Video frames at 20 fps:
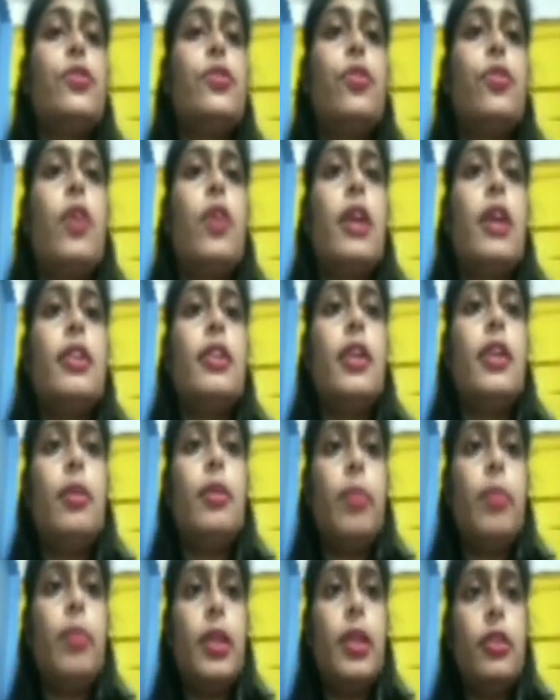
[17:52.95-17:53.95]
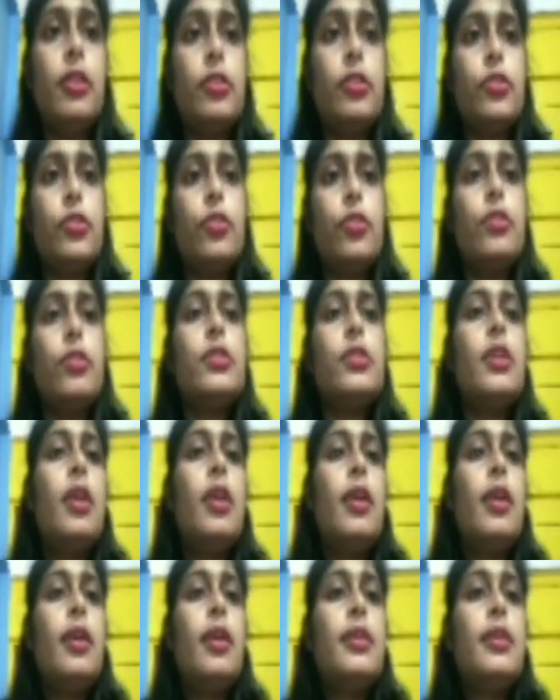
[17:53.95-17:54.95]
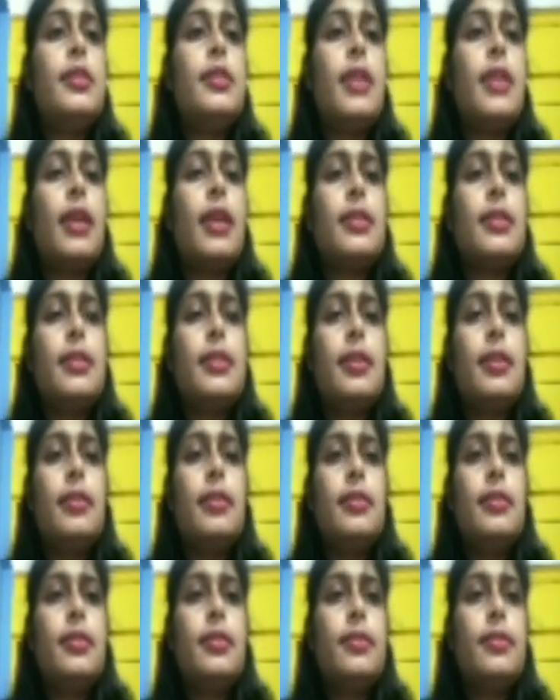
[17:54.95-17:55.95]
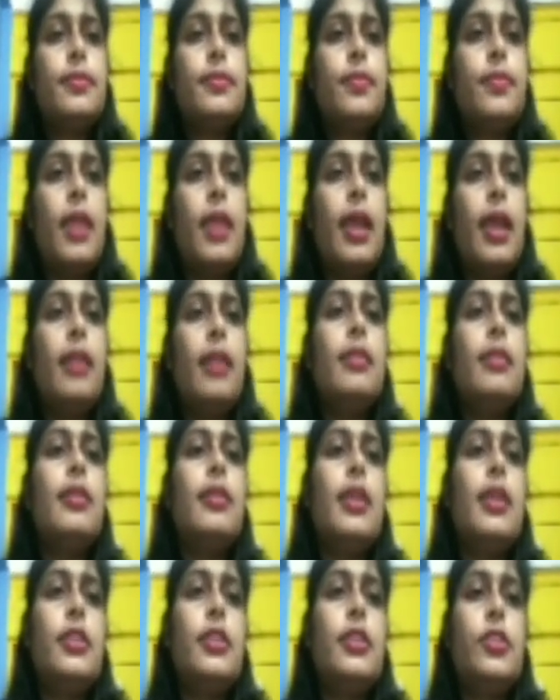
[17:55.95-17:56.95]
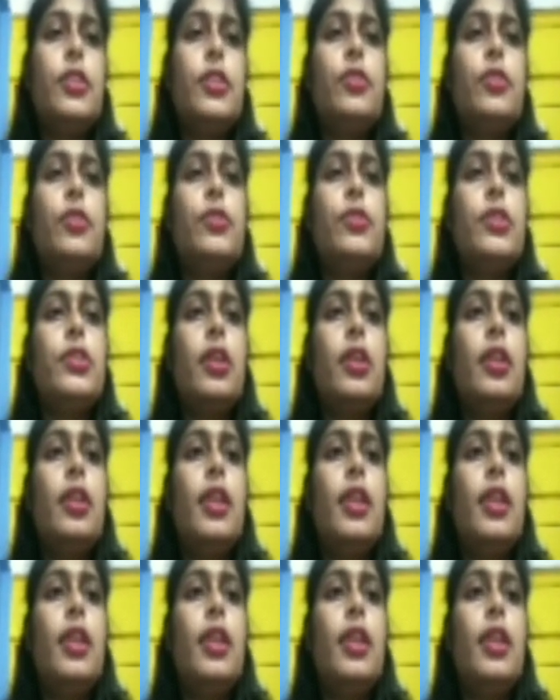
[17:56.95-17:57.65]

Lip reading: So under human resource, structure and institution.